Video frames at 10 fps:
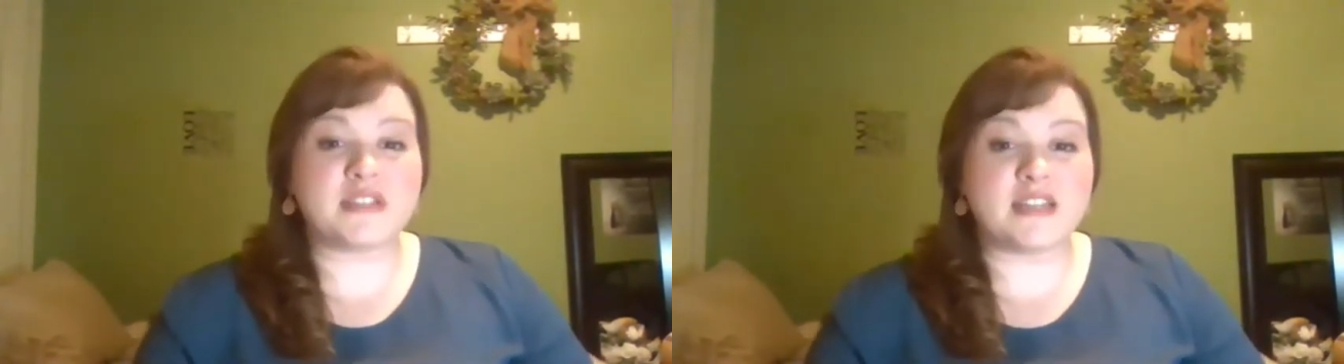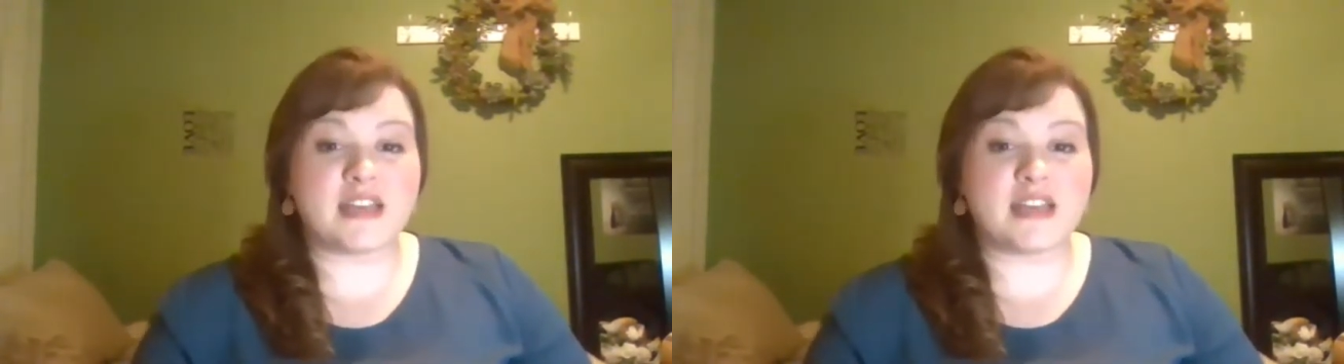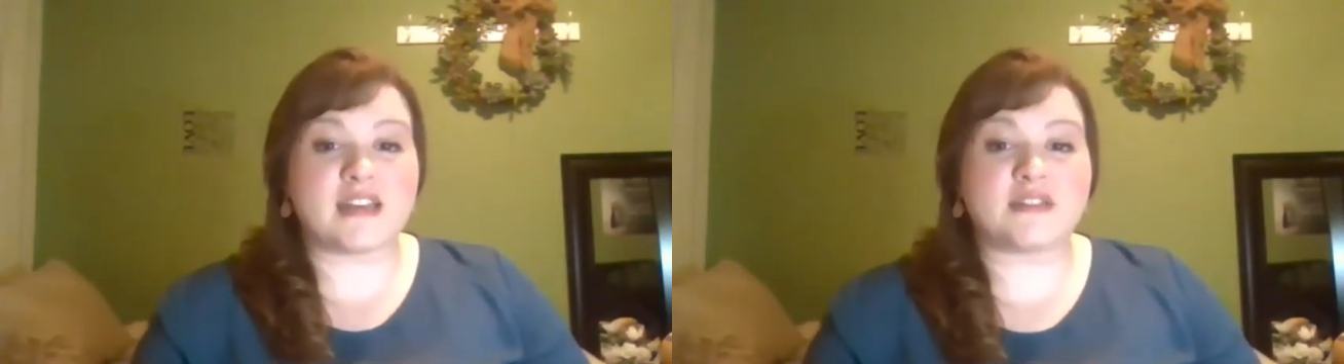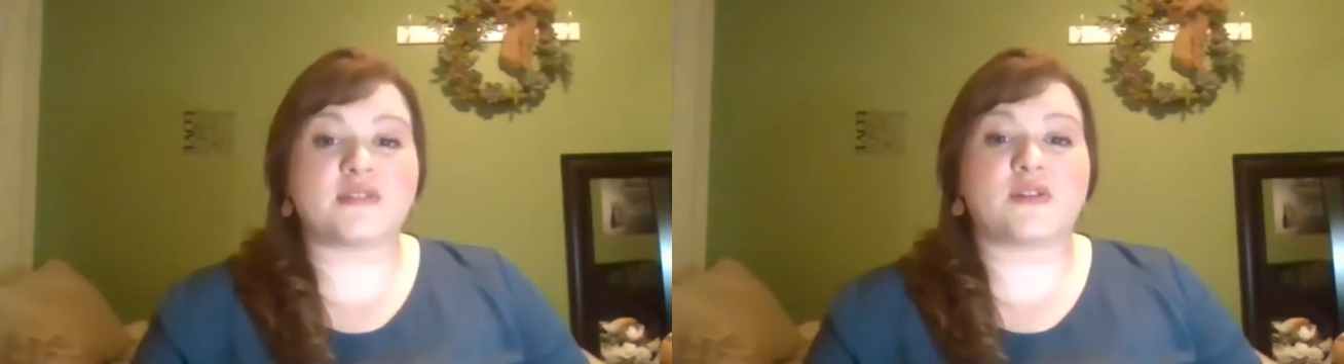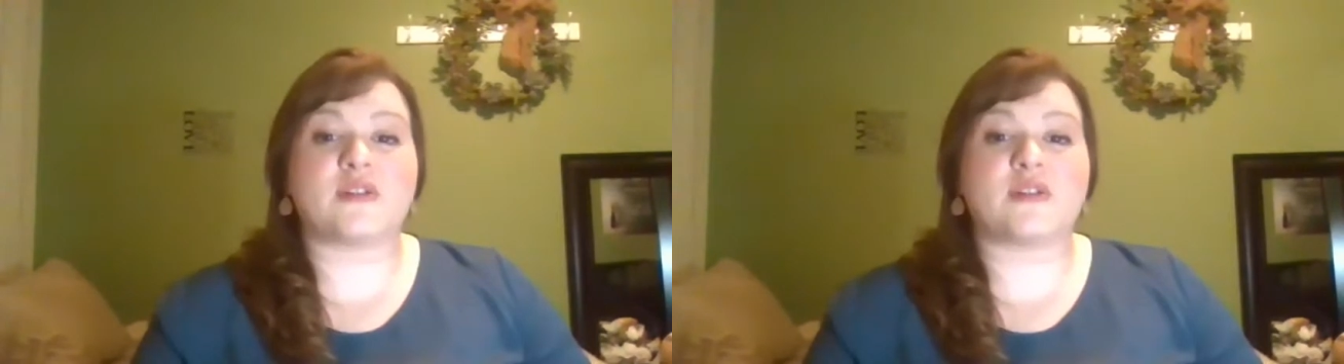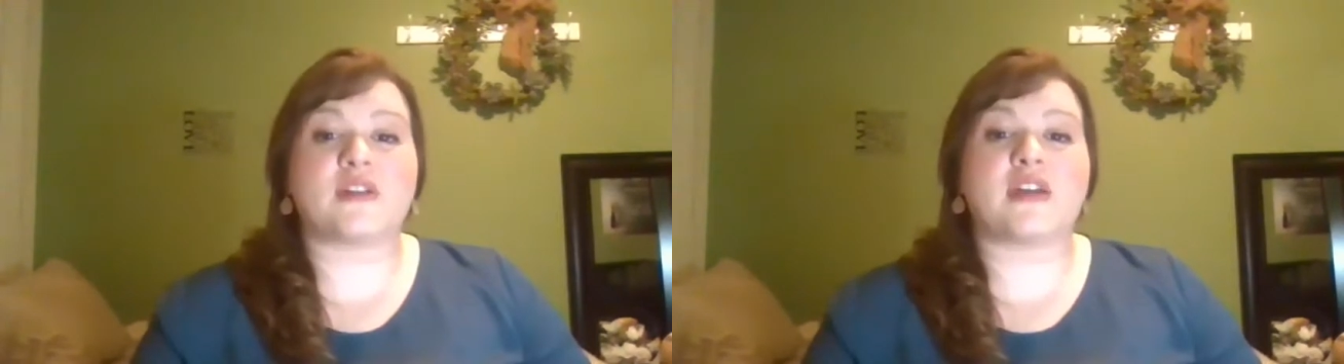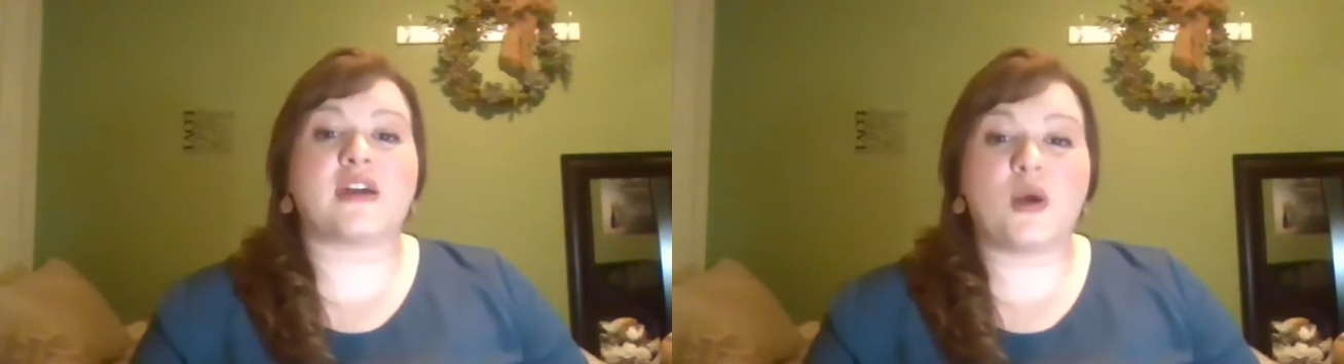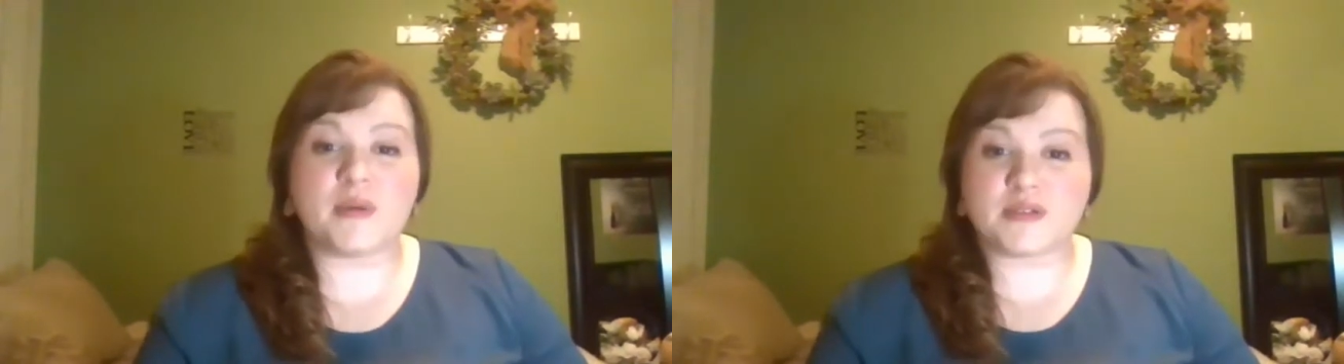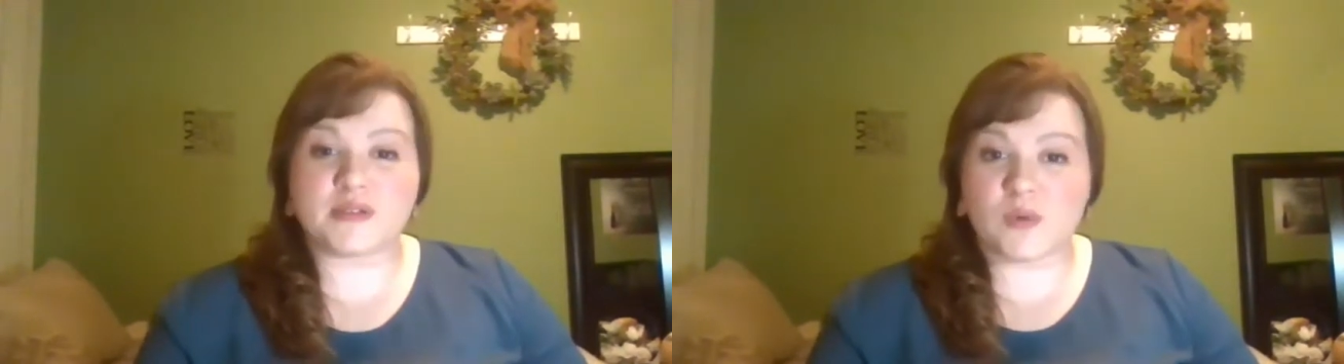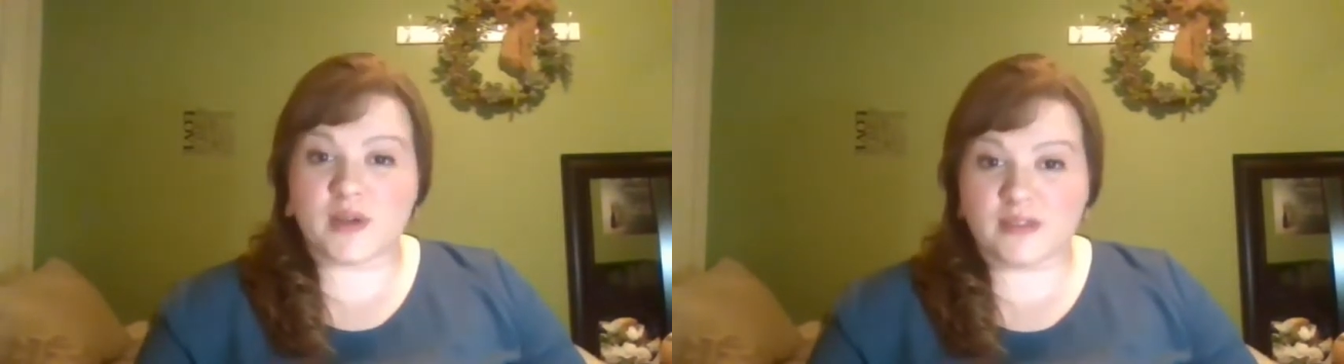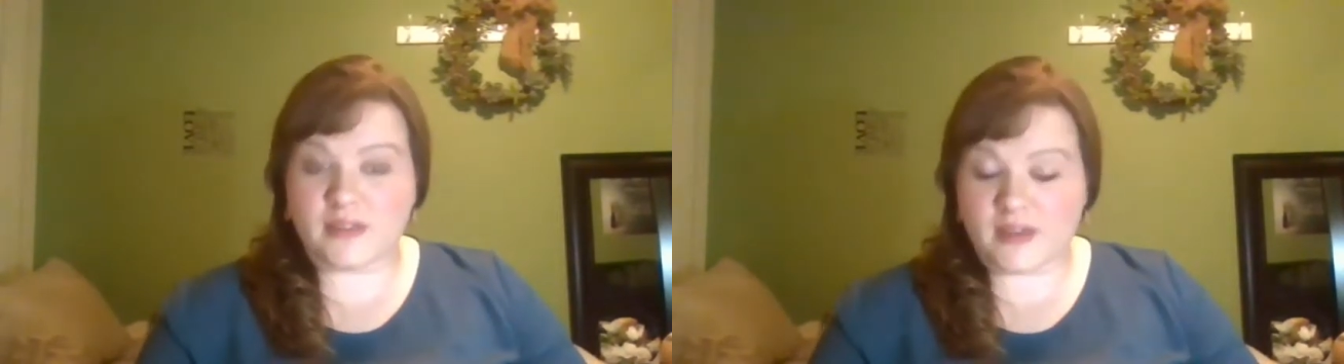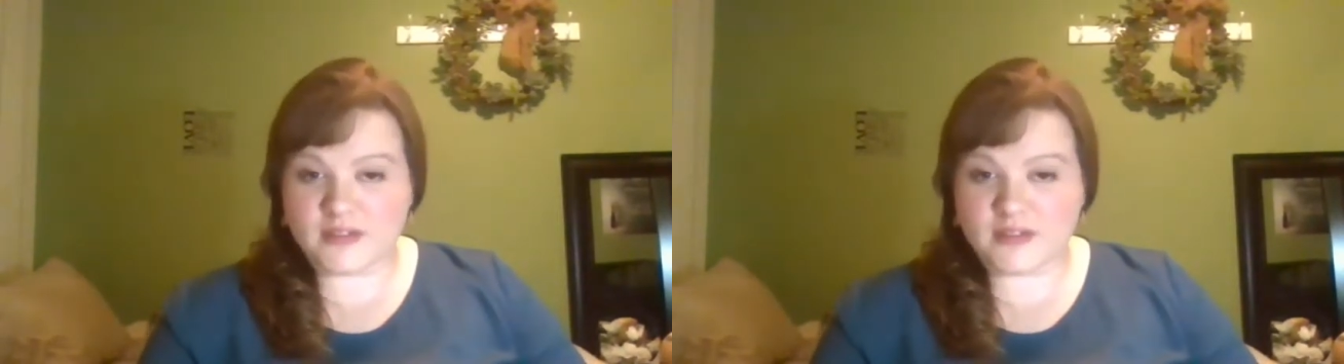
today that is going to help us with it.